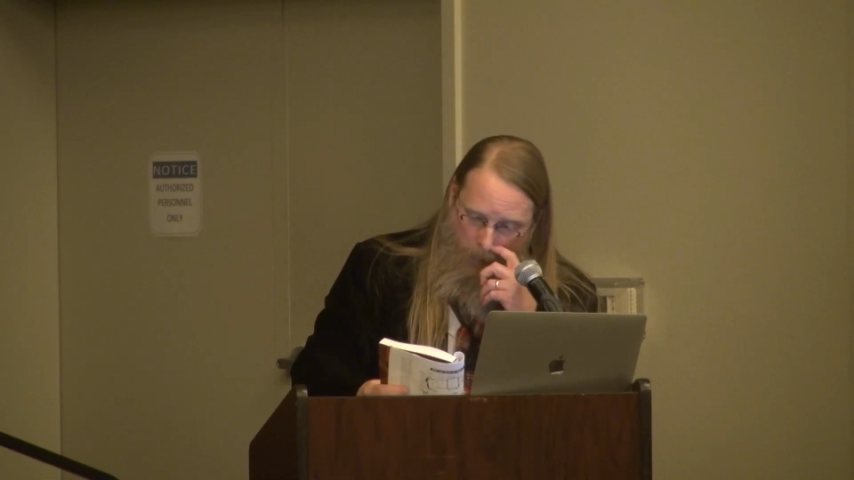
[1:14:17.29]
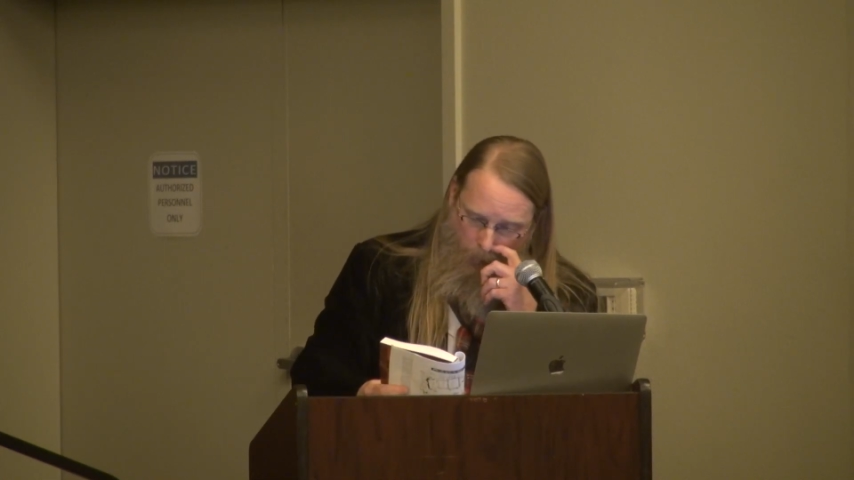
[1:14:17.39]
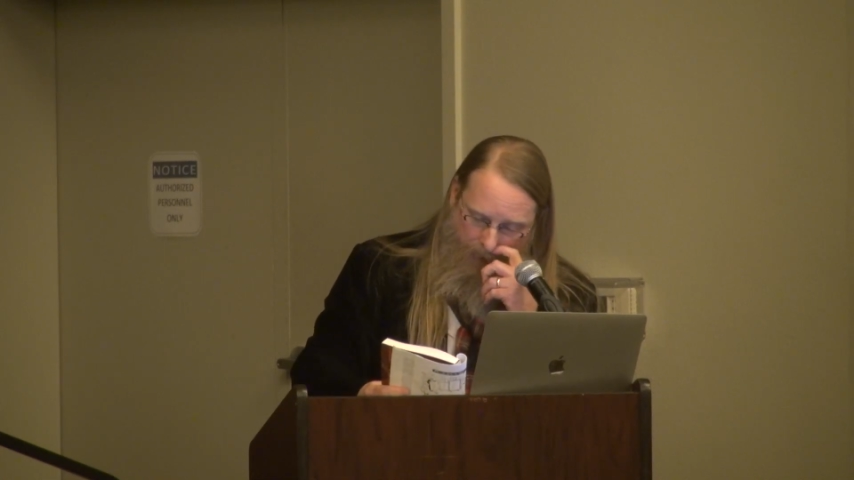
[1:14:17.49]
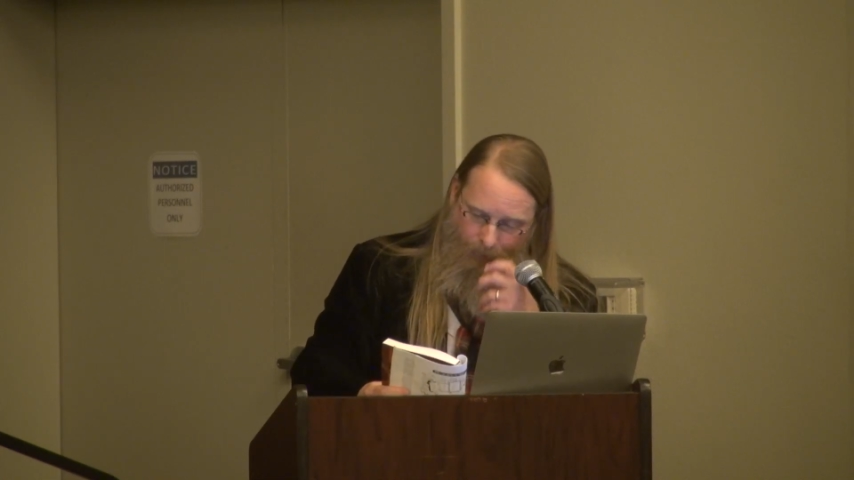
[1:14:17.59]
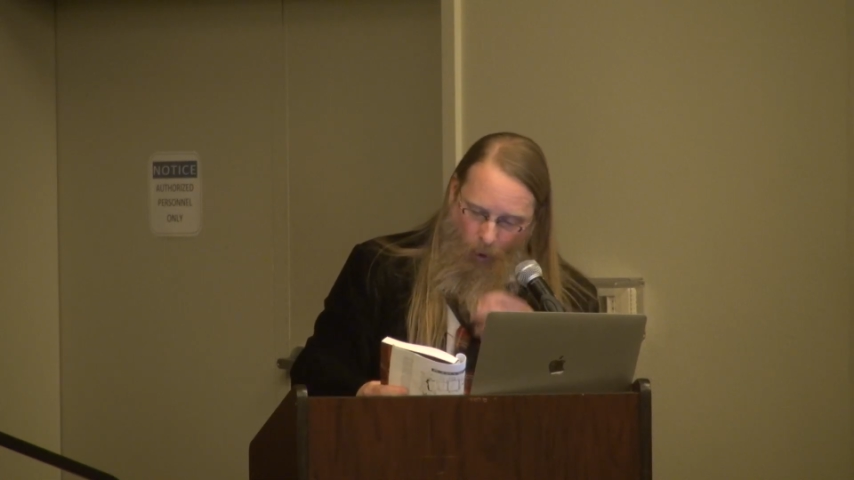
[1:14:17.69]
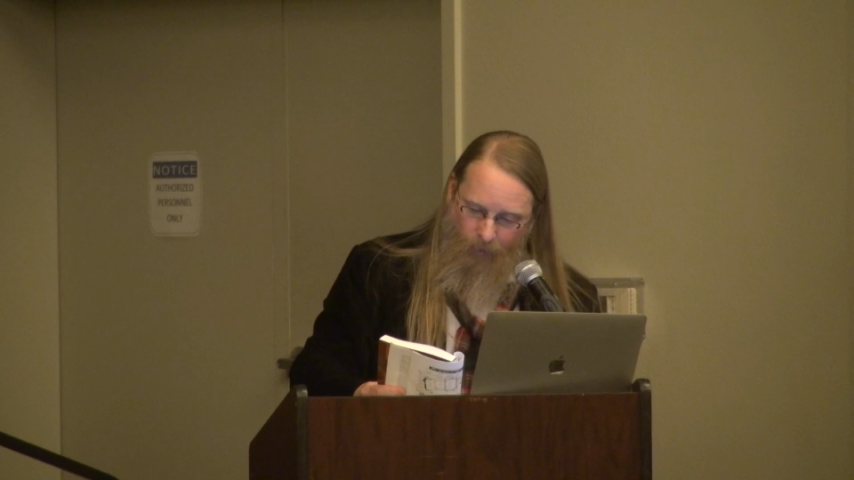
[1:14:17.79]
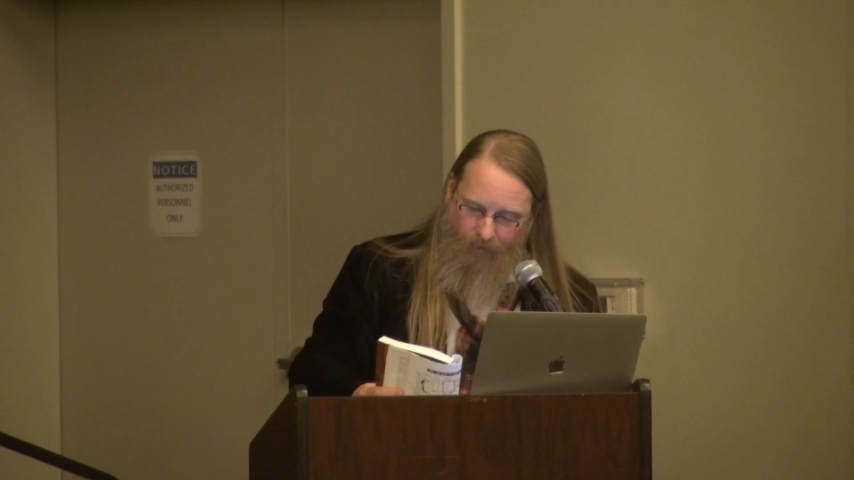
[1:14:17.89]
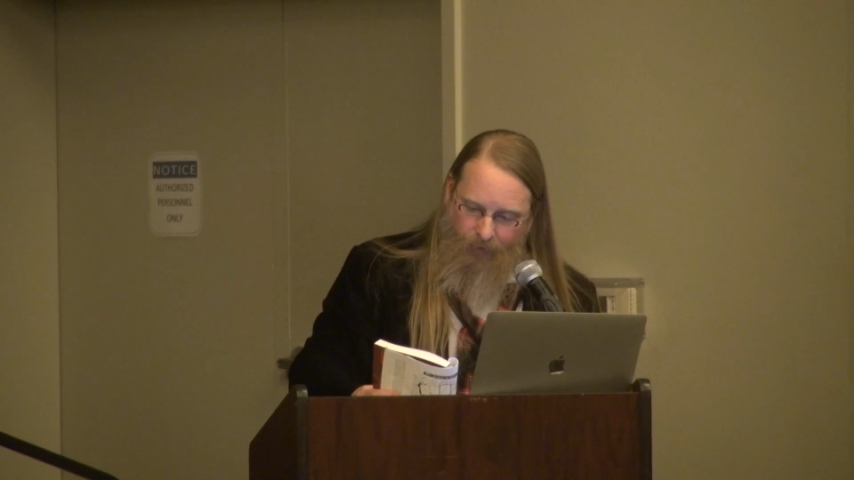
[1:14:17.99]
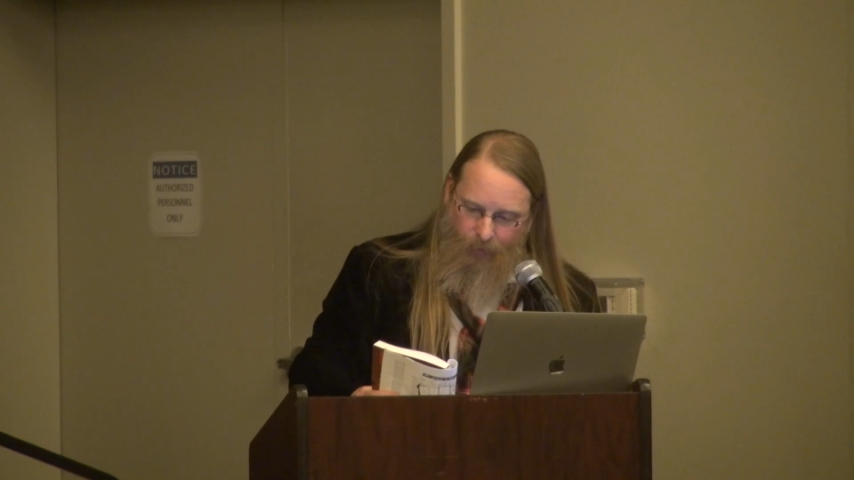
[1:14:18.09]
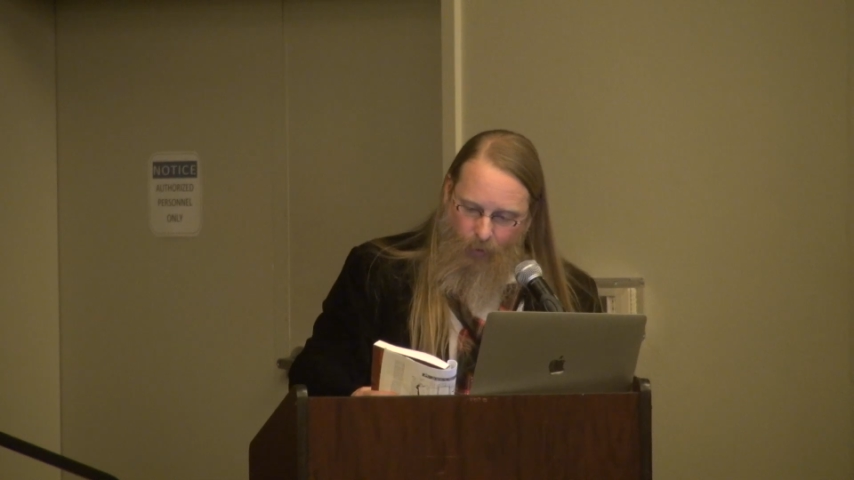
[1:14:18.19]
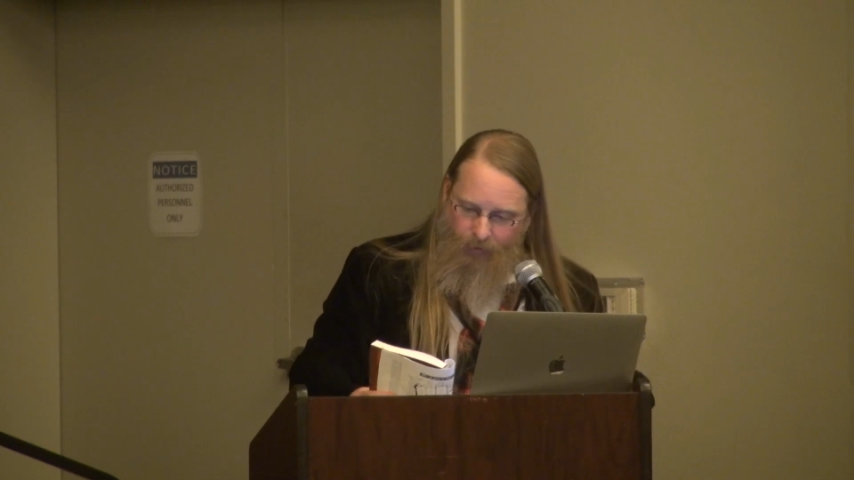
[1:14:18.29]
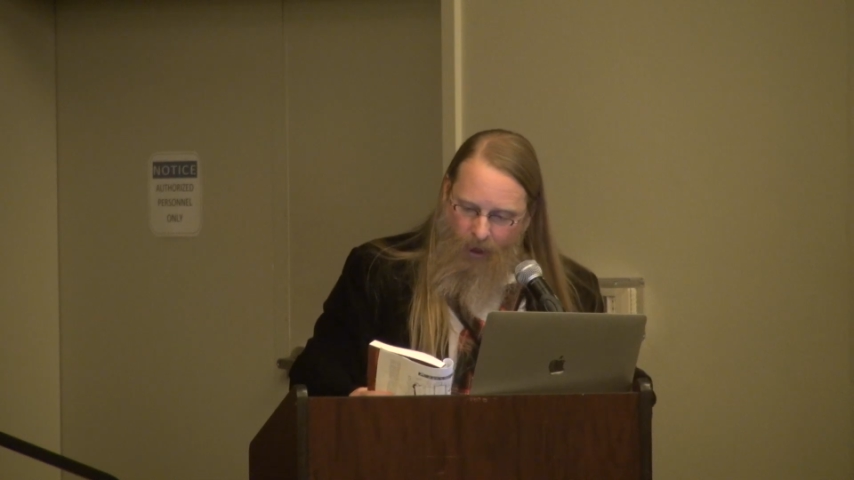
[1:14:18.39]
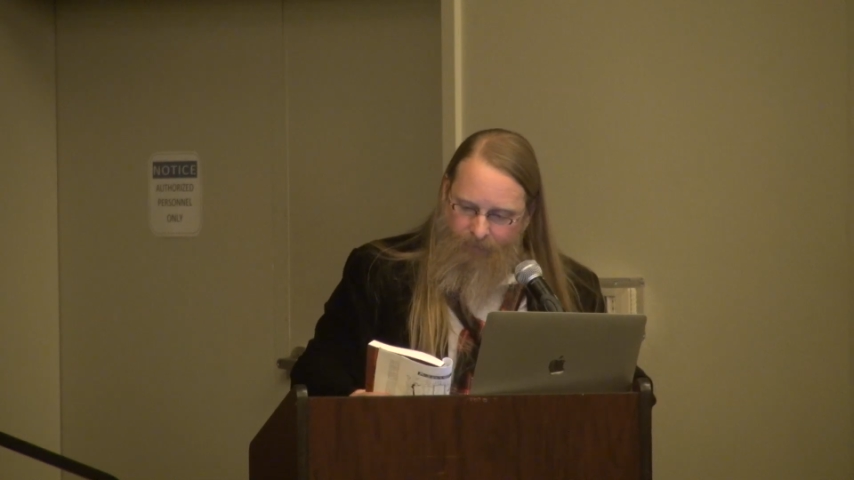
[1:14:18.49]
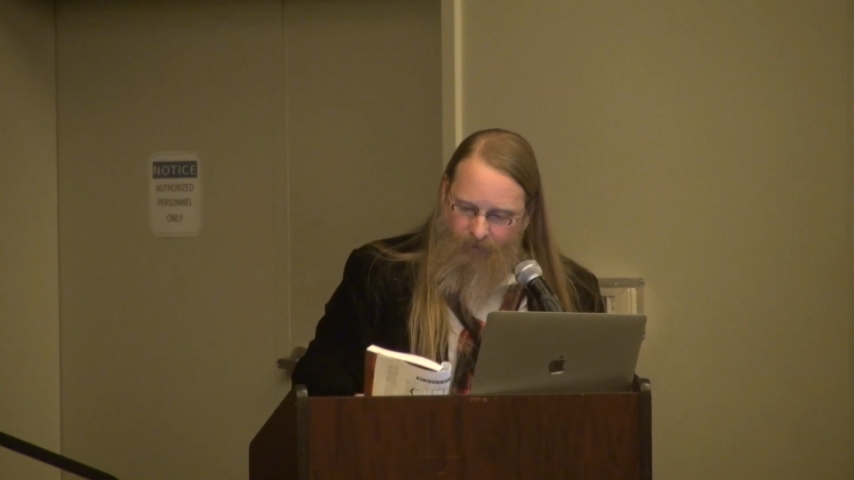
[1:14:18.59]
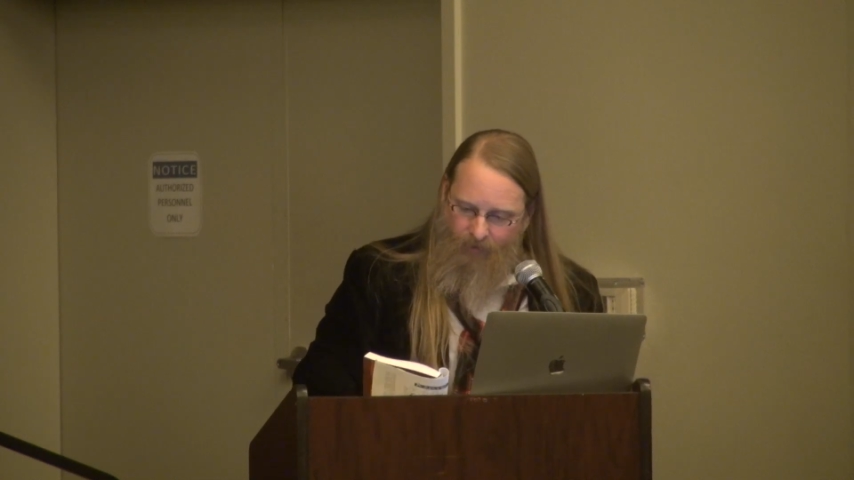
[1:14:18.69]
when he wrote, that the truth
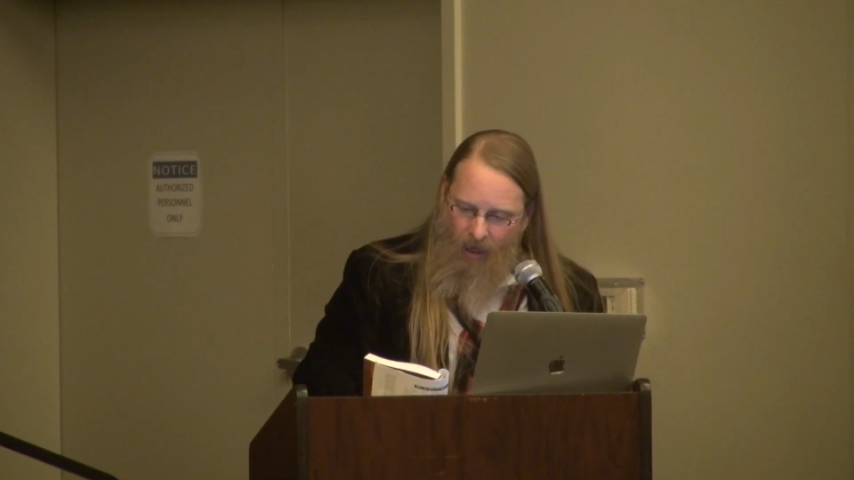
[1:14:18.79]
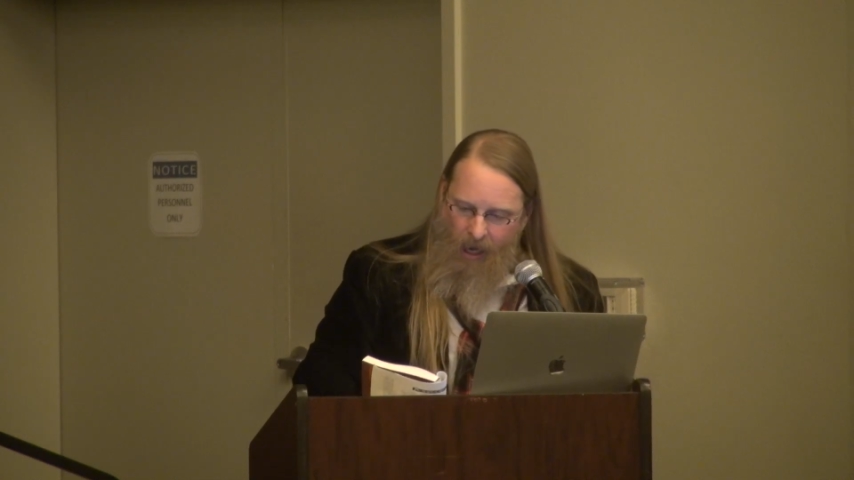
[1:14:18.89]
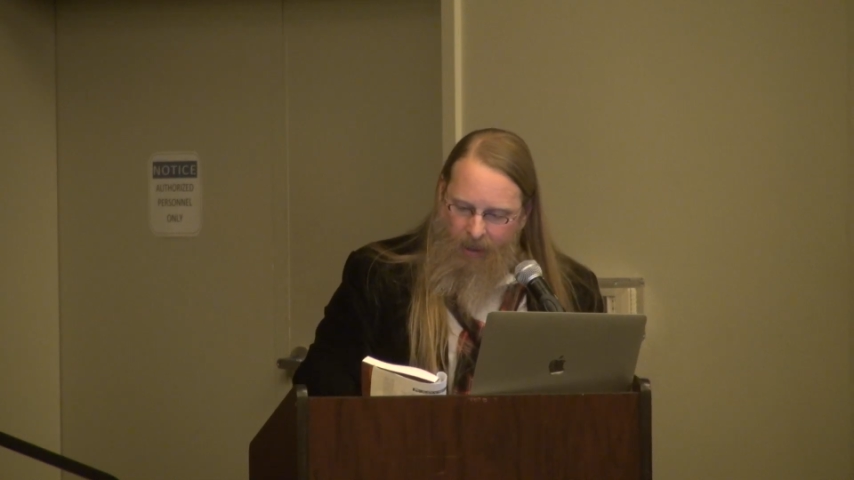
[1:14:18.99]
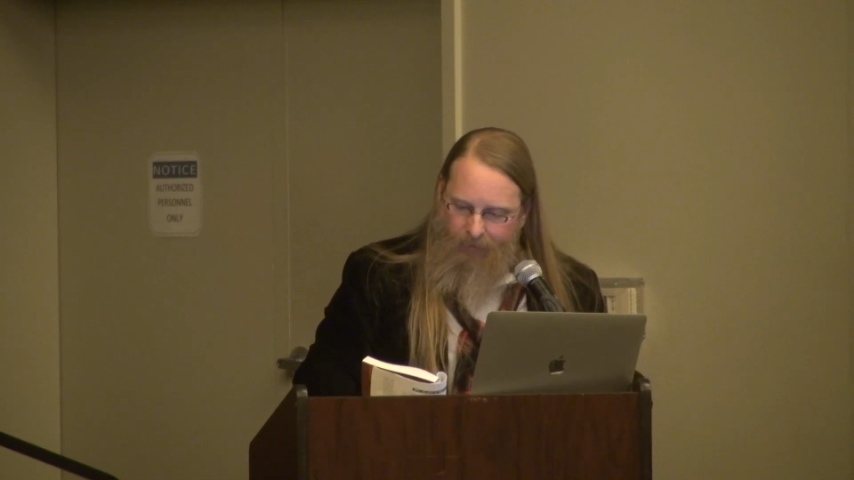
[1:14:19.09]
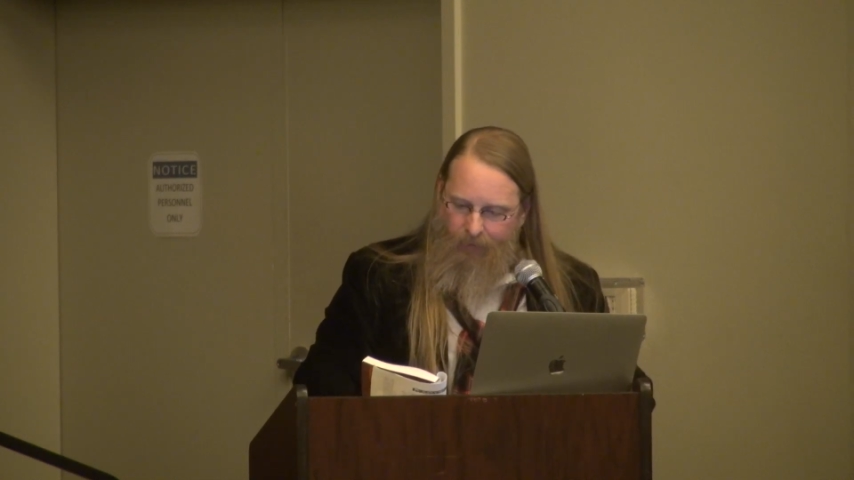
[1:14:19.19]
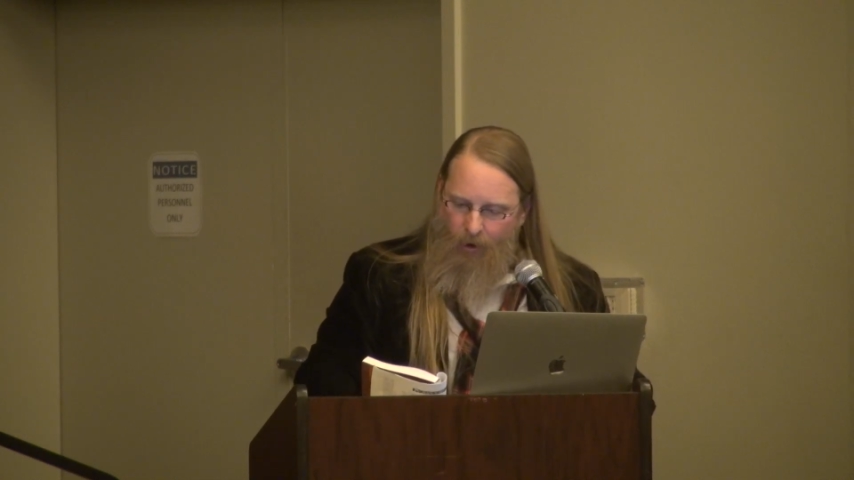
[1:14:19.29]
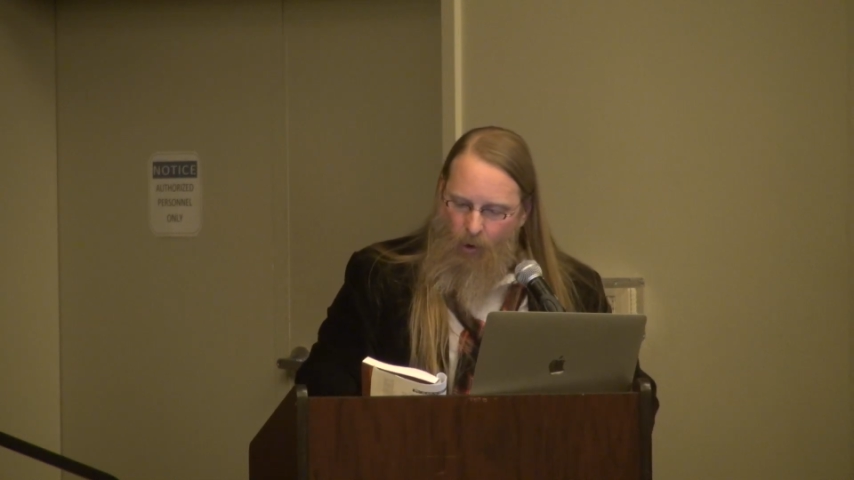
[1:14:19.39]
comes as a conqueror